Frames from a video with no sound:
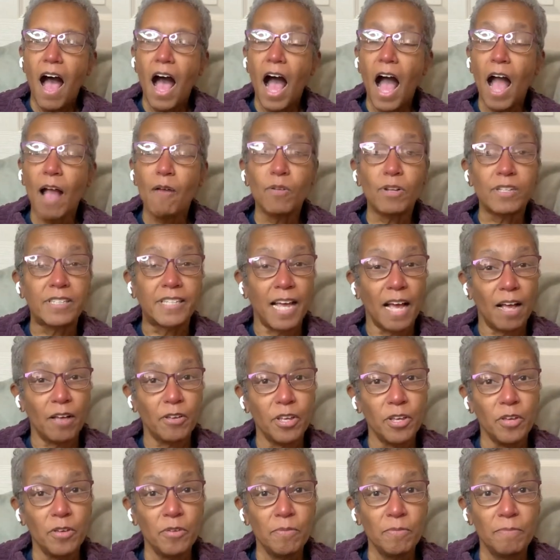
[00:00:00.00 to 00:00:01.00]
I will tell
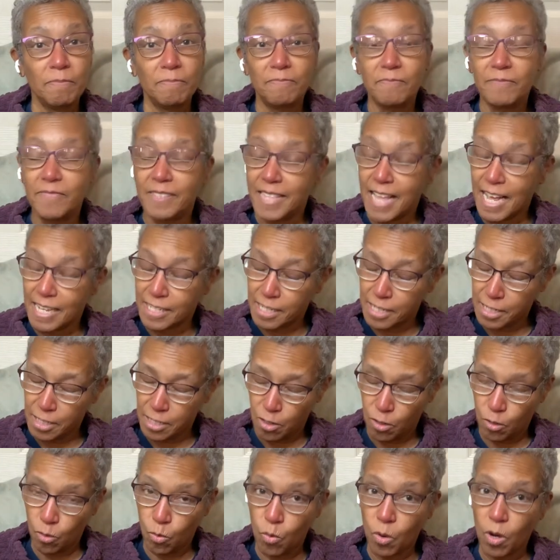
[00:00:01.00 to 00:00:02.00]
you, that
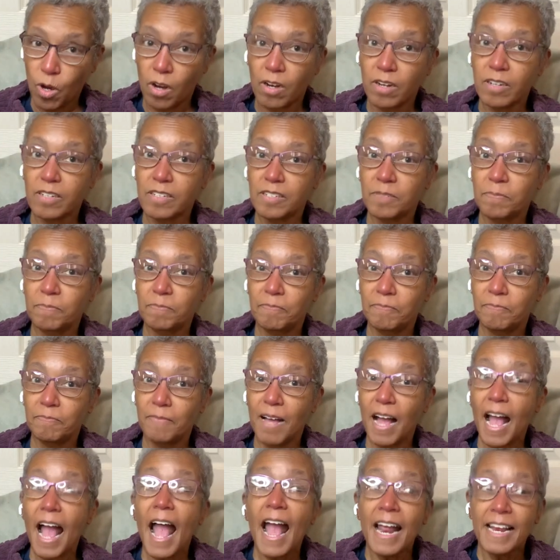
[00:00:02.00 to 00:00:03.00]
still works.
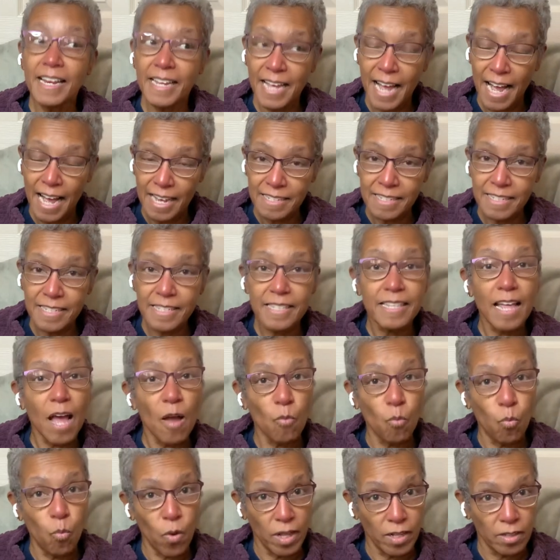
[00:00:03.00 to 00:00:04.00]
And yes,
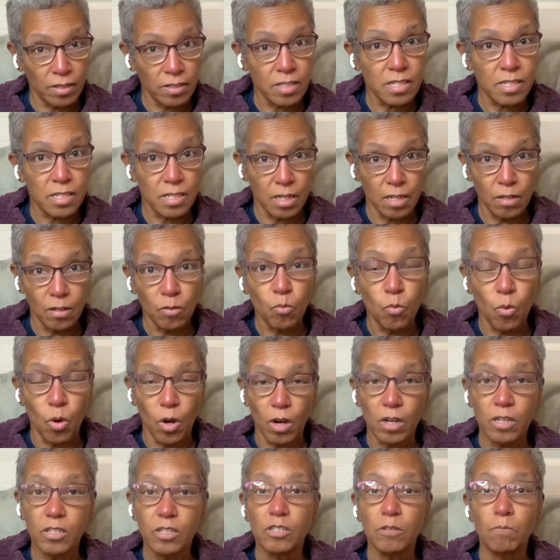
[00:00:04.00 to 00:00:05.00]
that will still
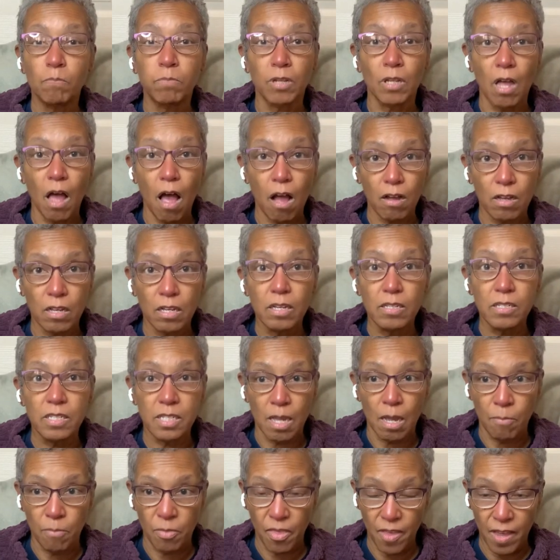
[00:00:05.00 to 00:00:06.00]
work to block
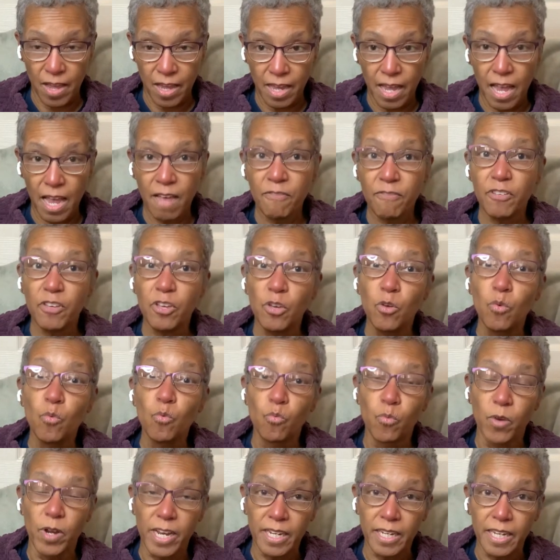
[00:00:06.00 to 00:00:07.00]
something if you
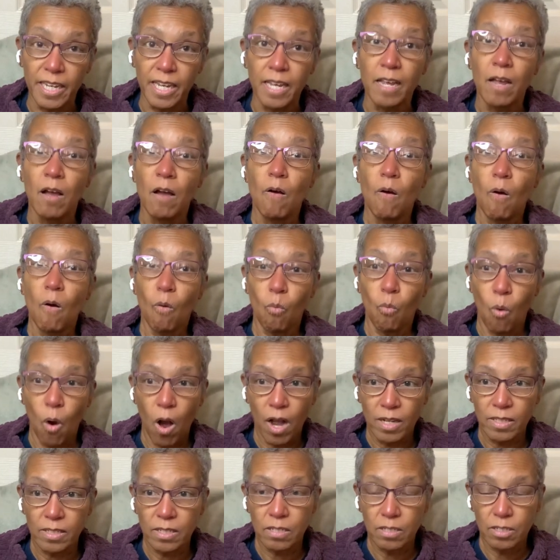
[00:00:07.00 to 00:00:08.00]
really
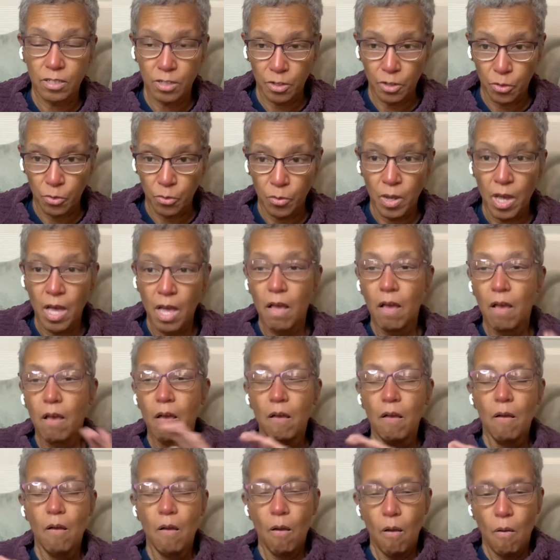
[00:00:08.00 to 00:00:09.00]
want to.
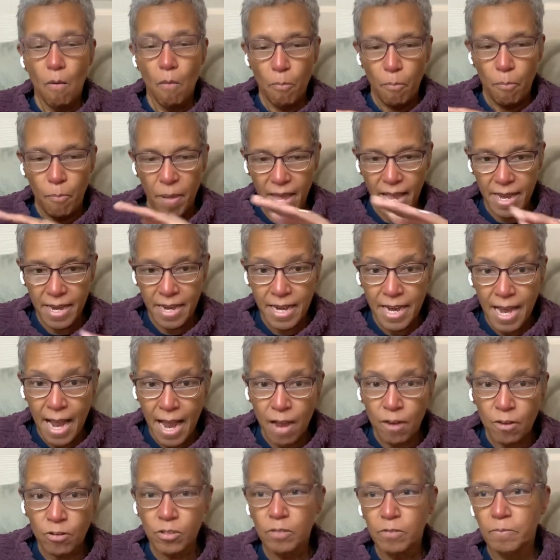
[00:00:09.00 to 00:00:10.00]
Pin it
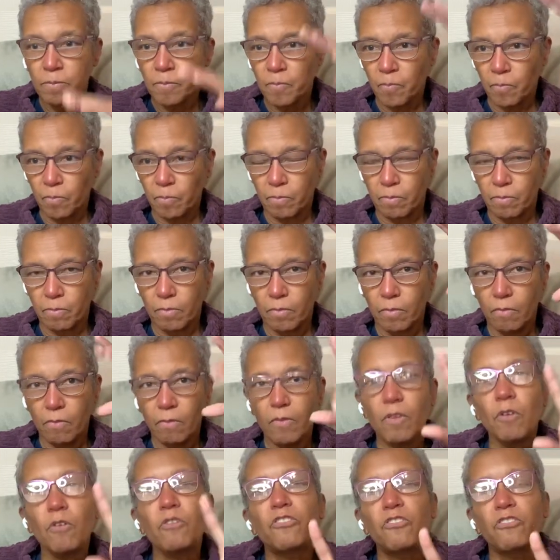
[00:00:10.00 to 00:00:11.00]
out,
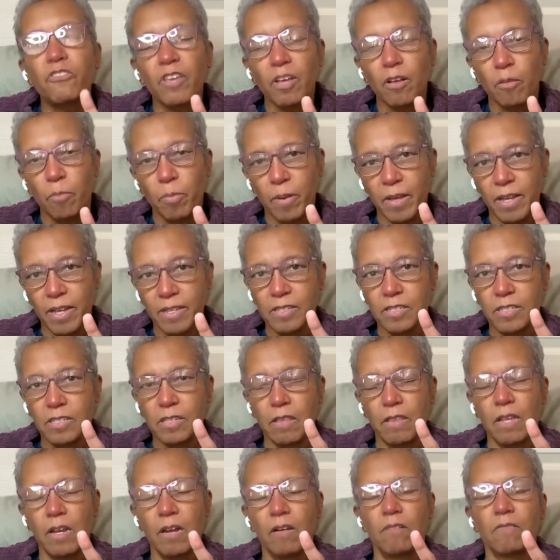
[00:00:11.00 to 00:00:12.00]
use steel pins so
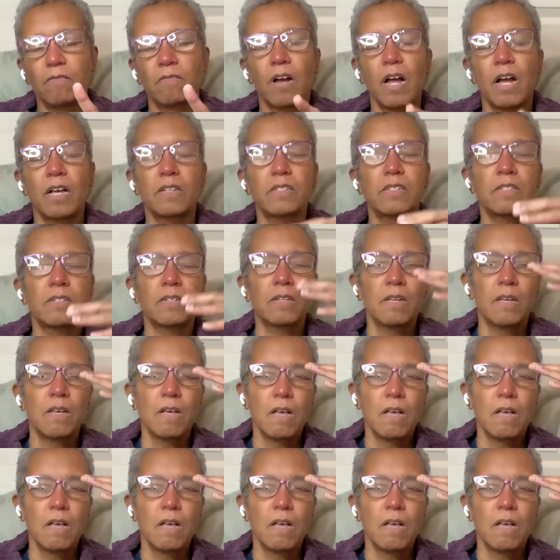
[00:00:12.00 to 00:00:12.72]
they don't rust.